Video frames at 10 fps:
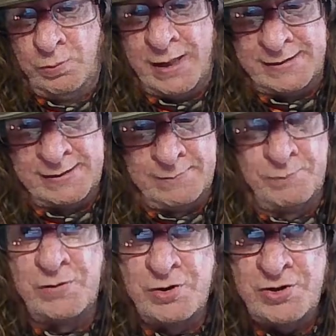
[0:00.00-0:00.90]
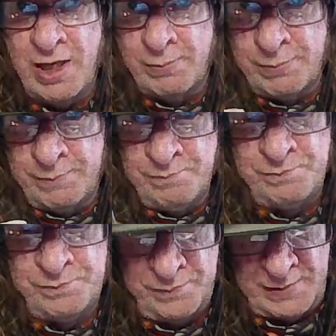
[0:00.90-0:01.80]
Right, so
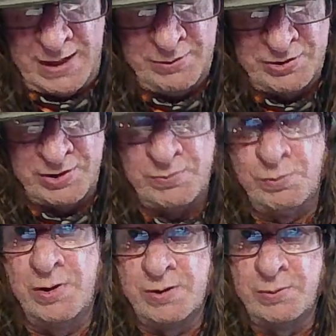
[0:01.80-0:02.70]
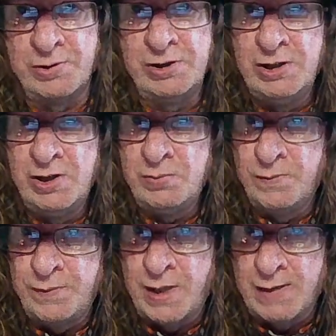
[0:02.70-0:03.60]
how does this work? Well, it's the
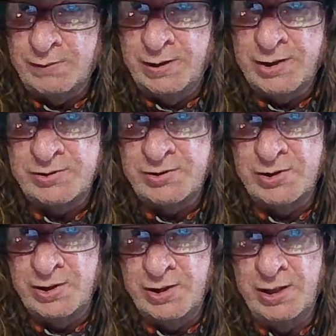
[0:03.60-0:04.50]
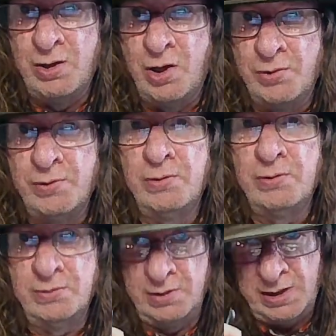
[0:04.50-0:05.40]
usual five clicks to turn it on
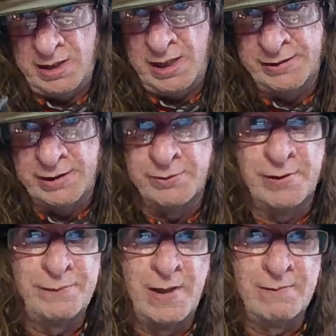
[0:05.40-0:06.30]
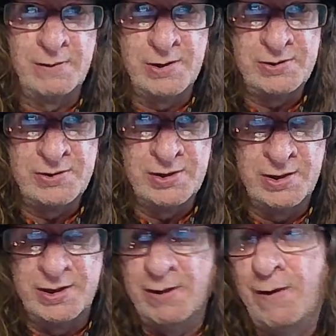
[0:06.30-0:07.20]
and then another five clicks to
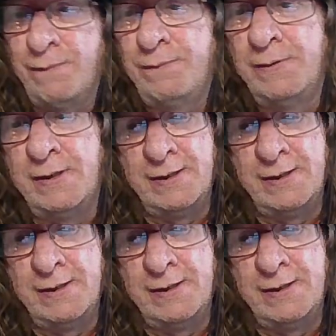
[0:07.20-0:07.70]
turn it off.